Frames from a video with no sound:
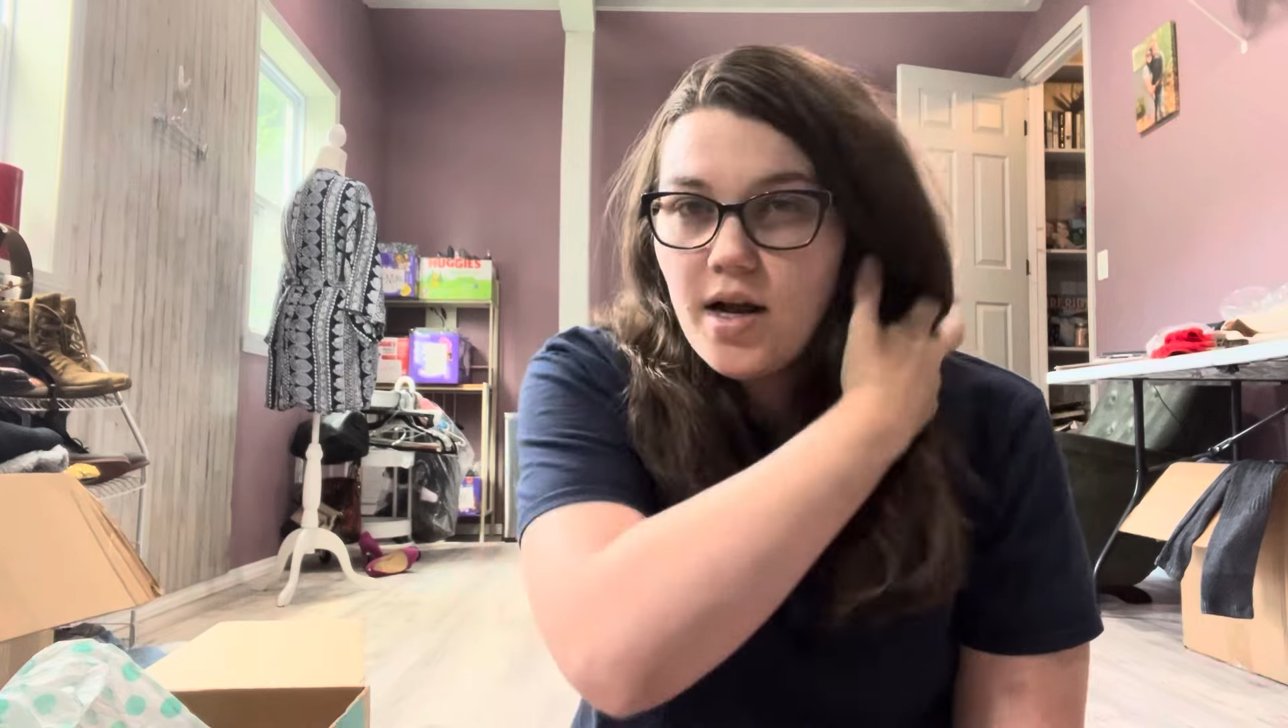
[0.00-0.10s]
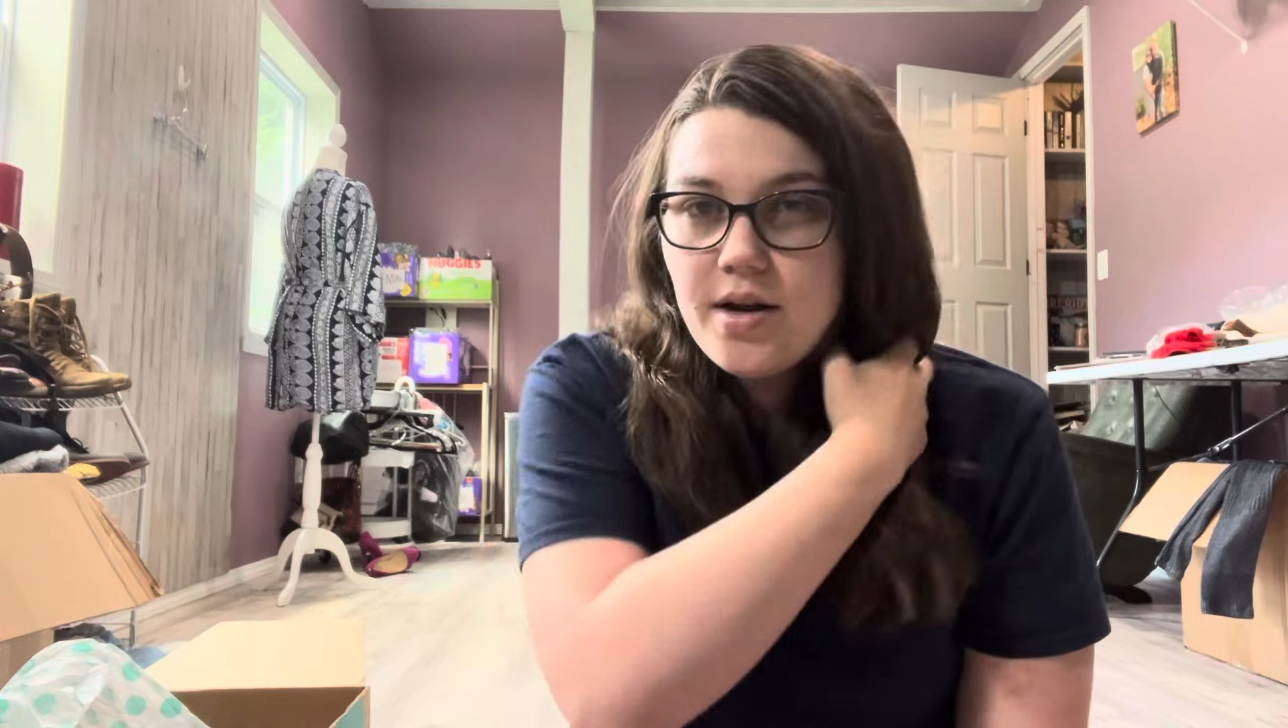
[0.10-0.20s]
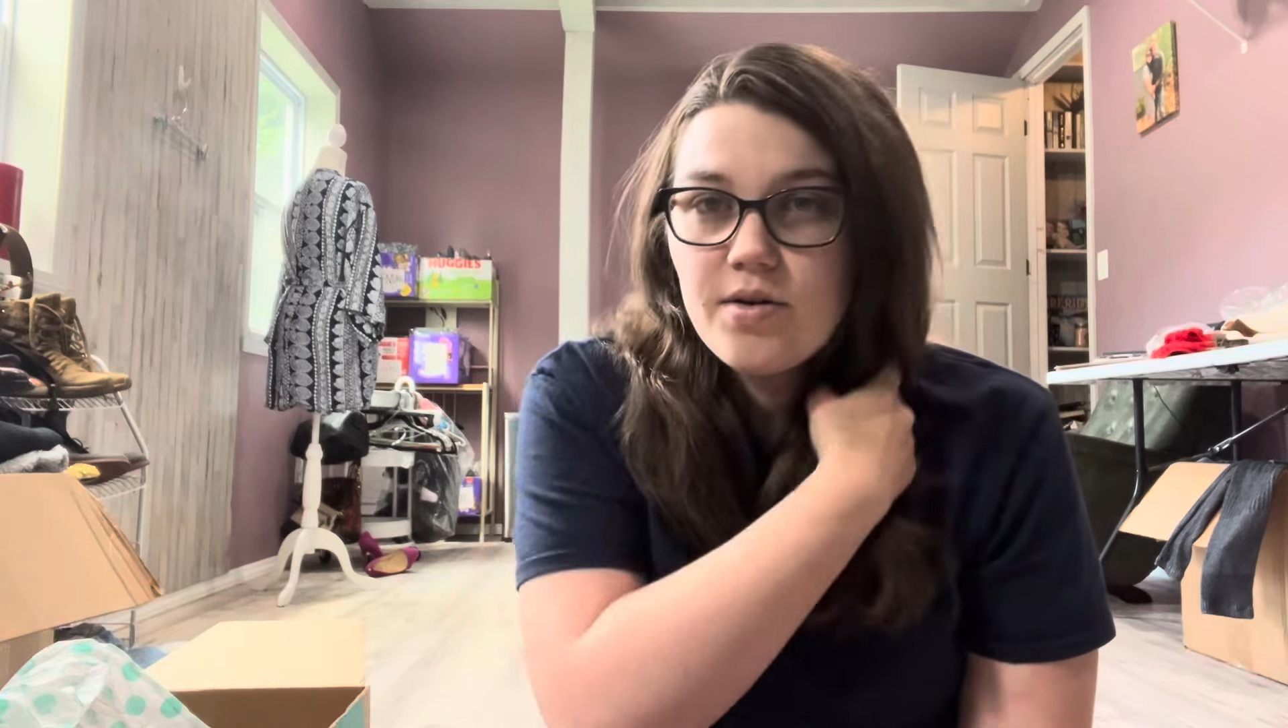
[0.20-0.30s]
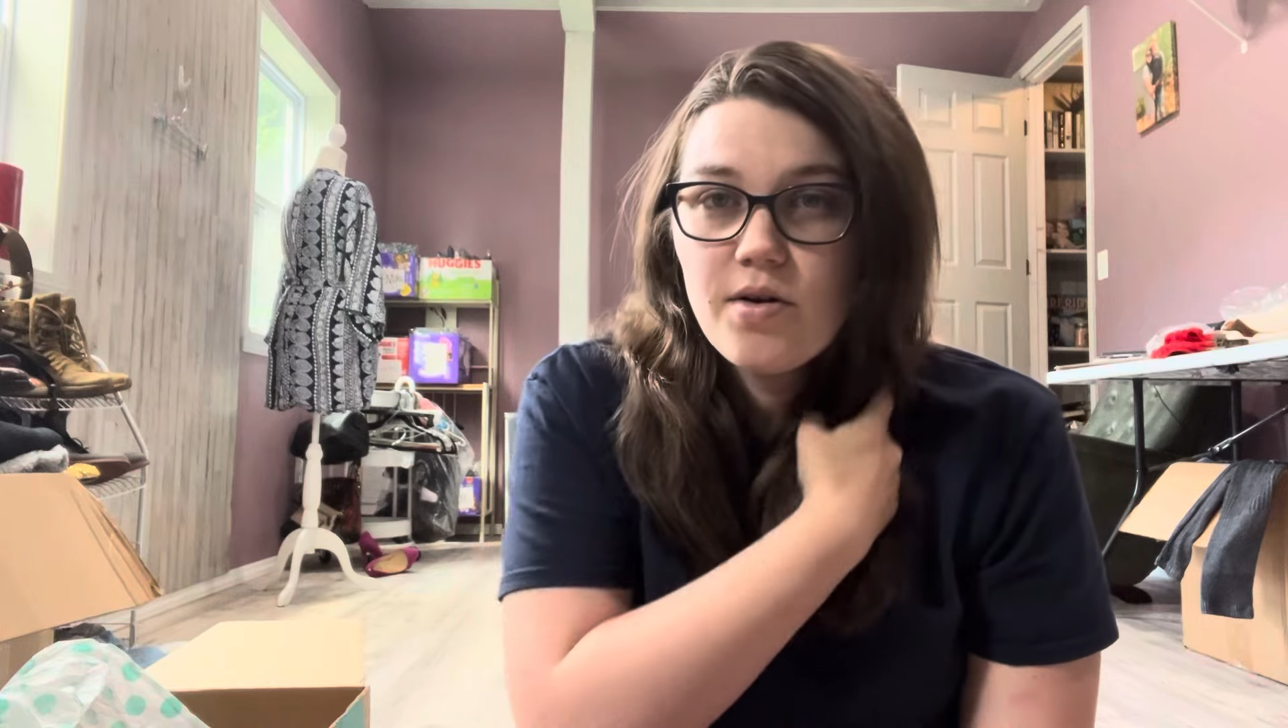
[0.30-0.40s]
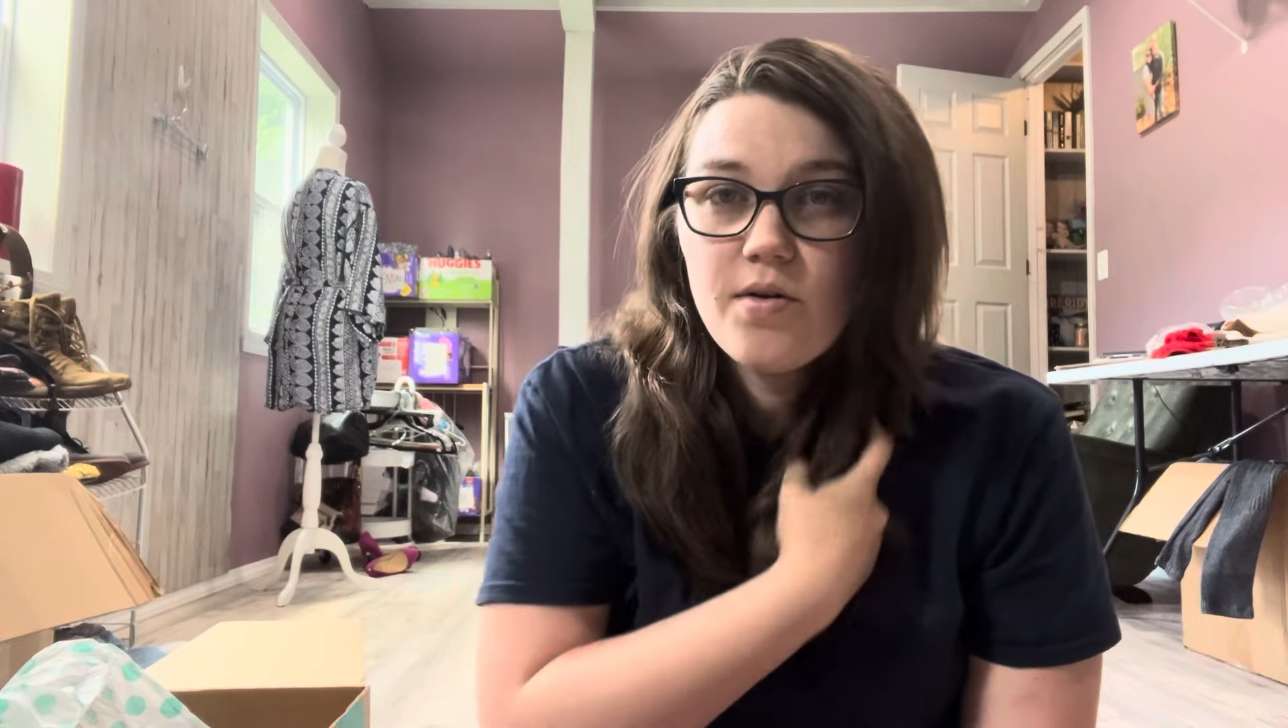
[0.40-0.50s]
I
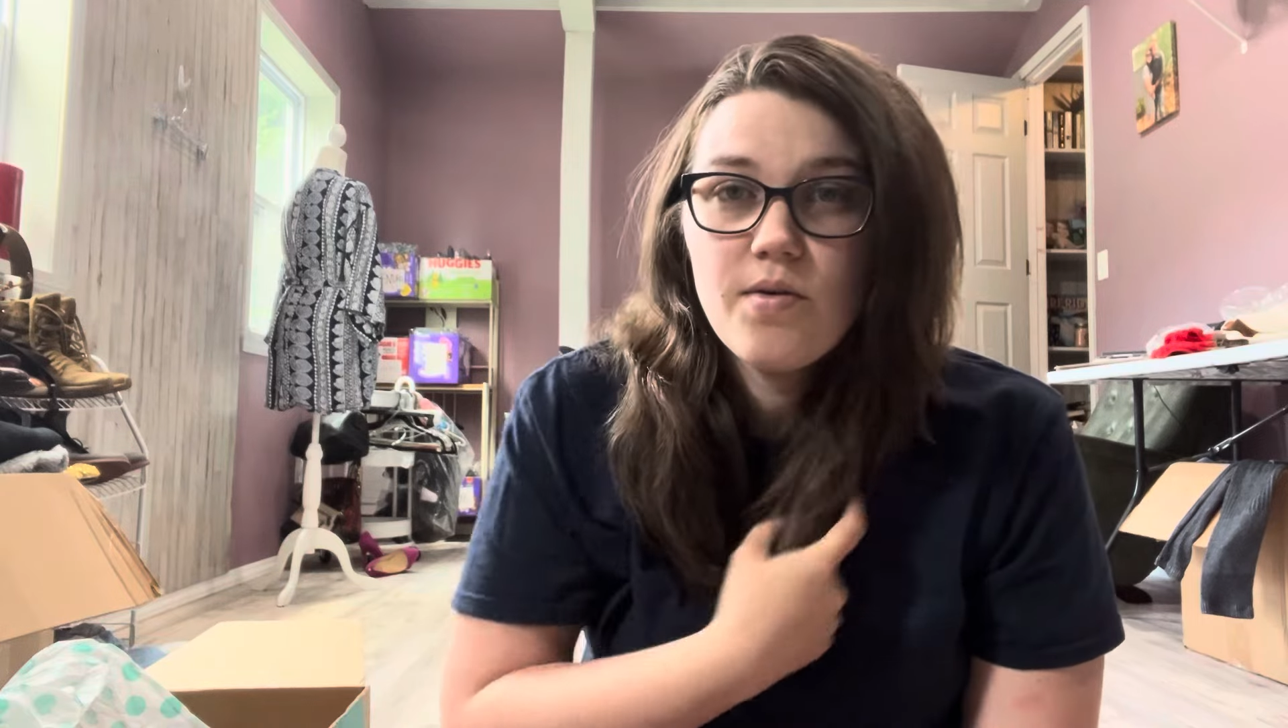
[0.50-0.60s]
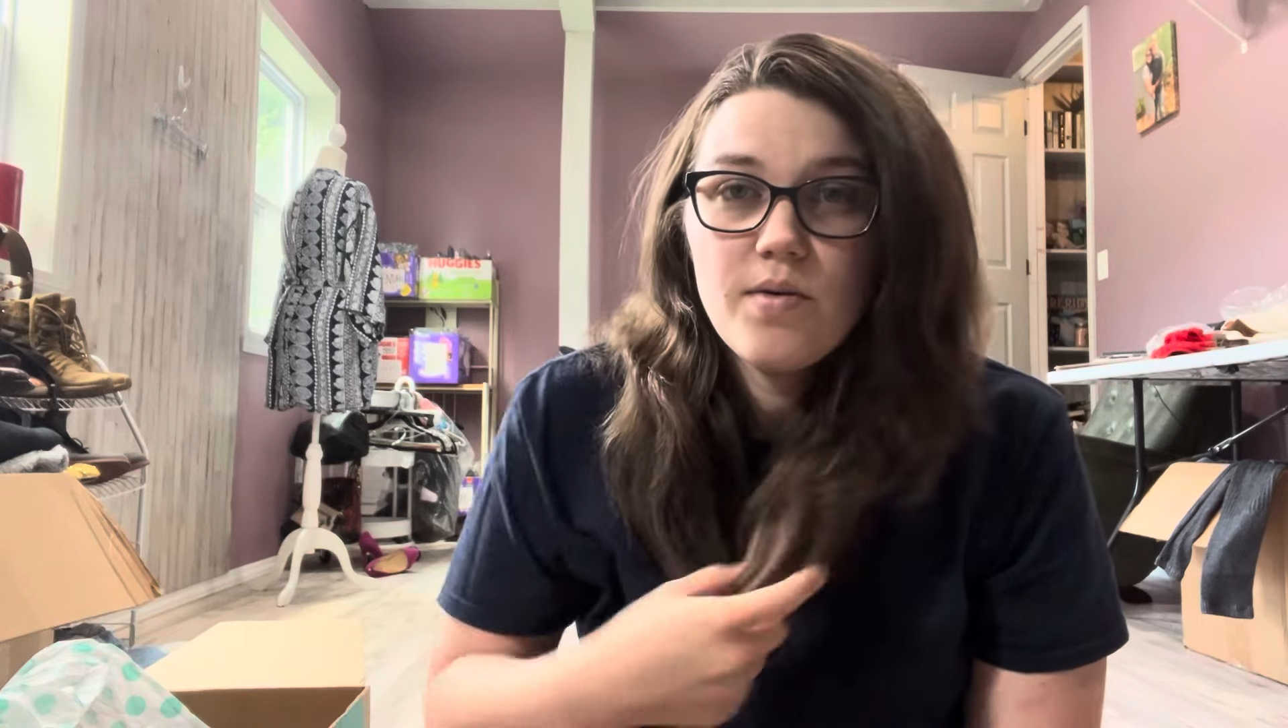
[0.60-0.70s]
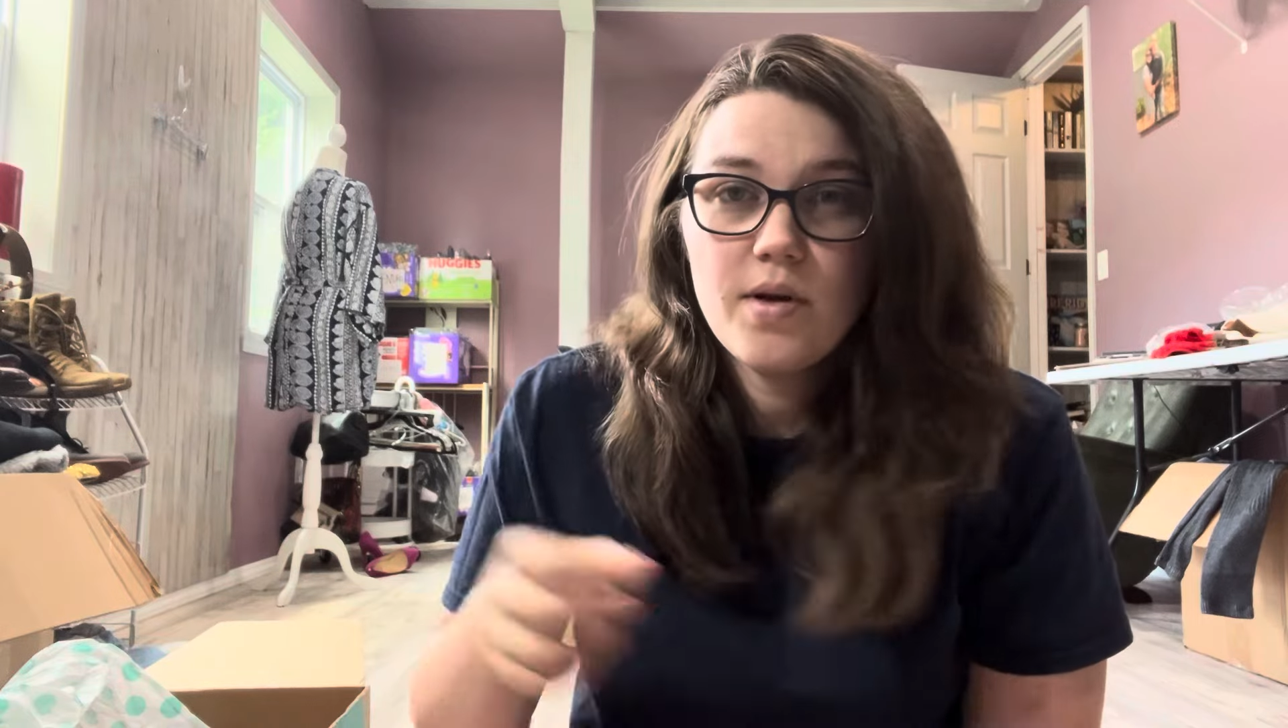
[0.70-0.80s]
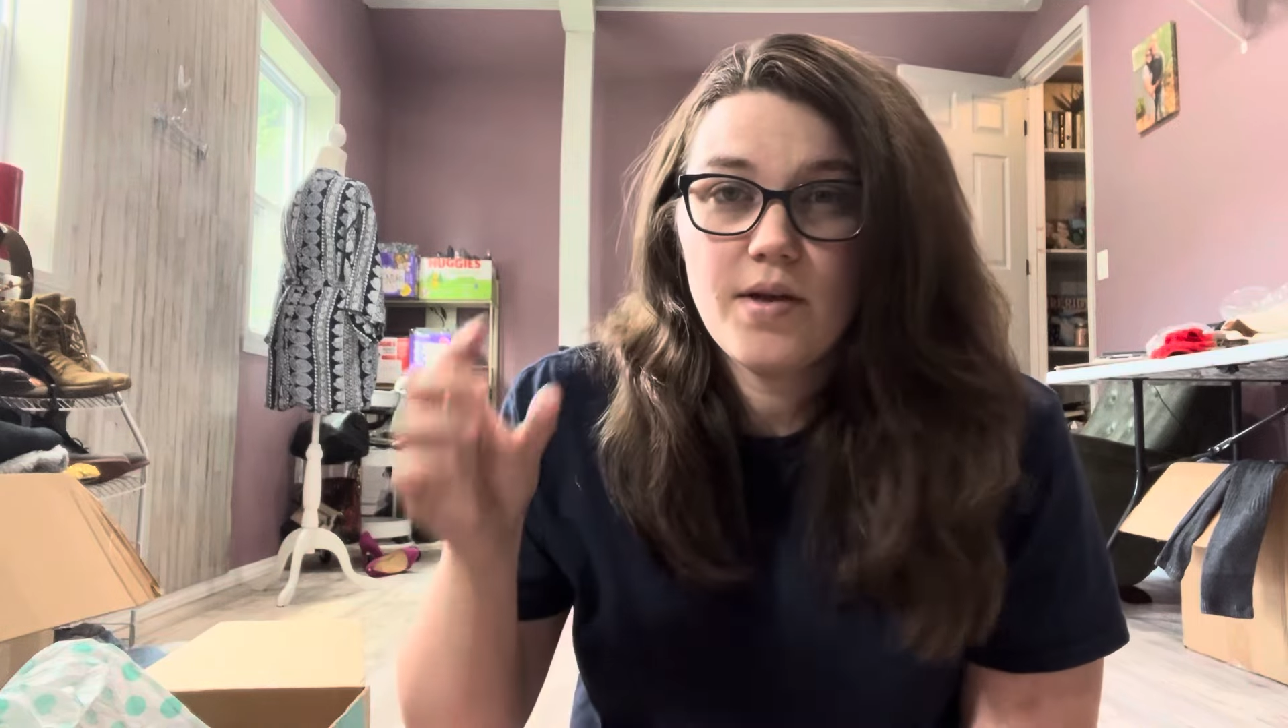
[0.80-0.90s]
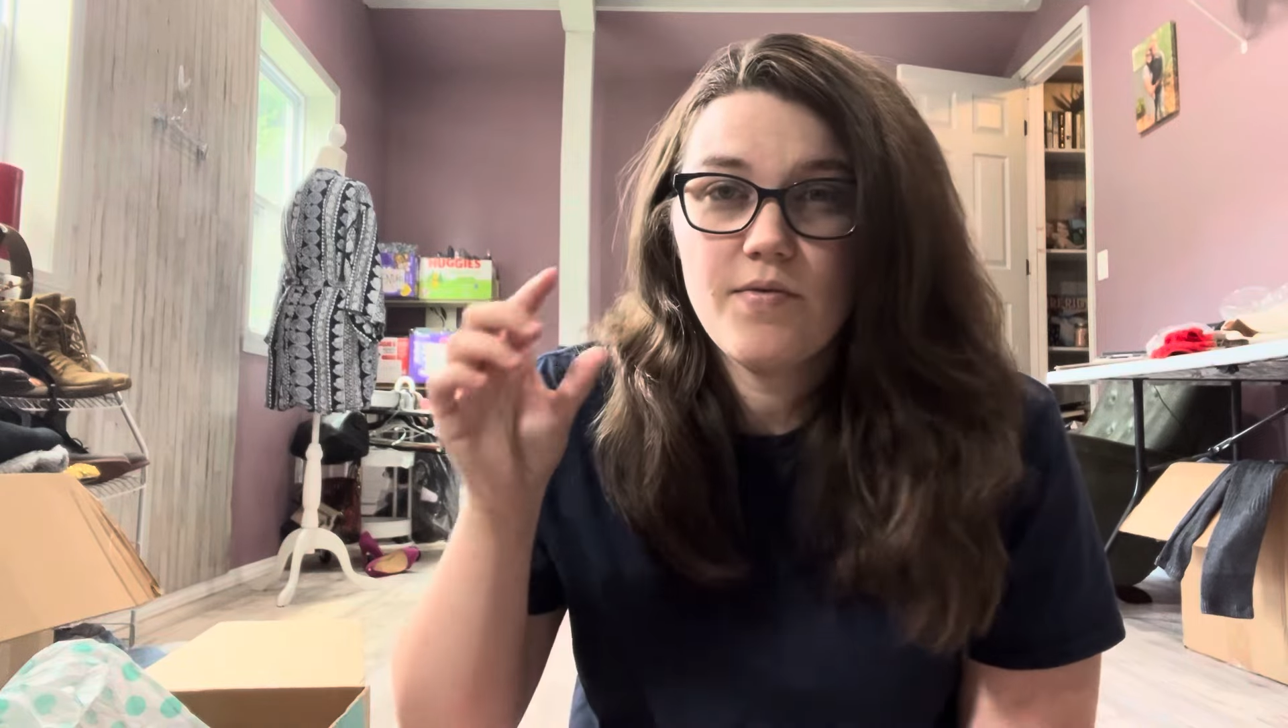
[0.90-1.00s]
don't
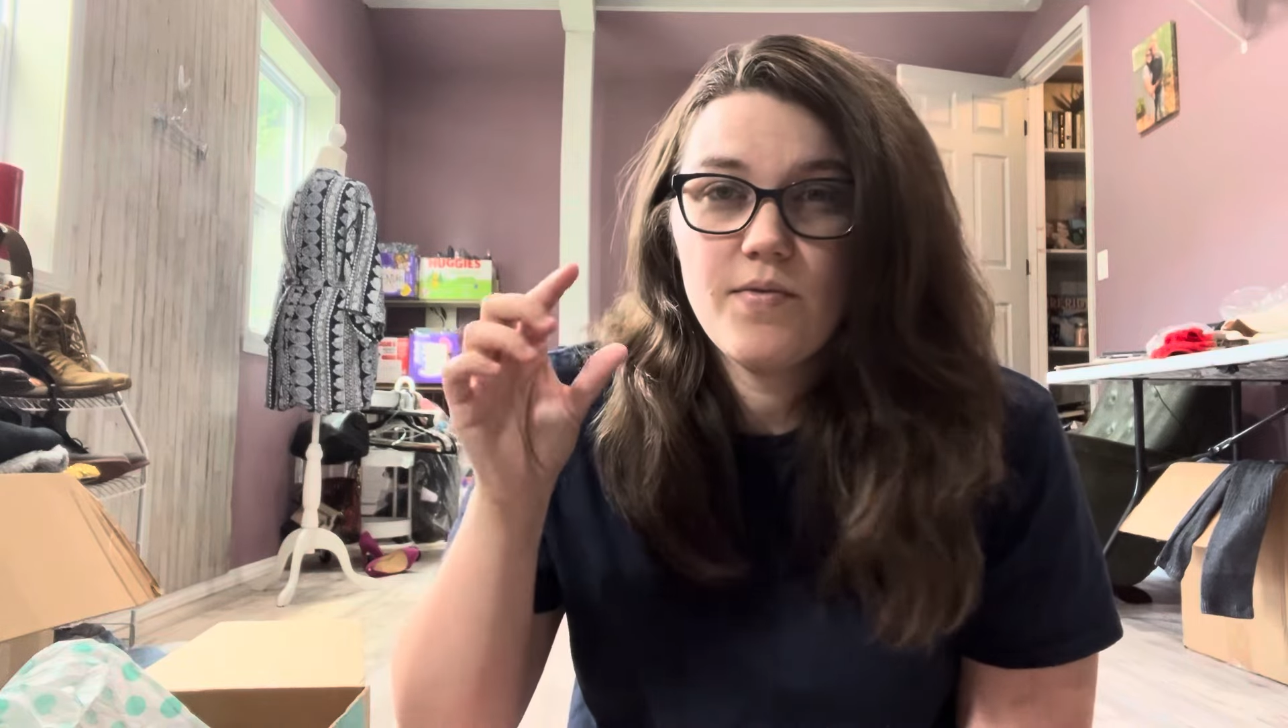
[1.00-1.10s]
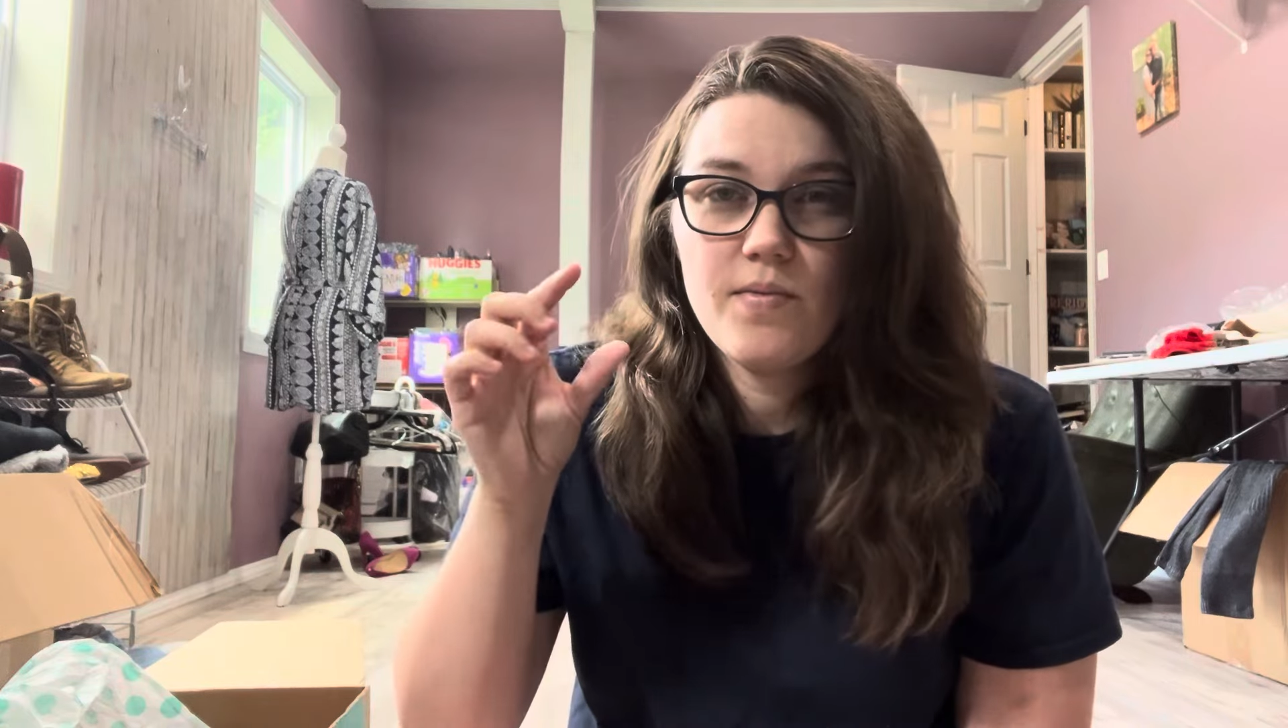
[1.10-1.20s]
know if,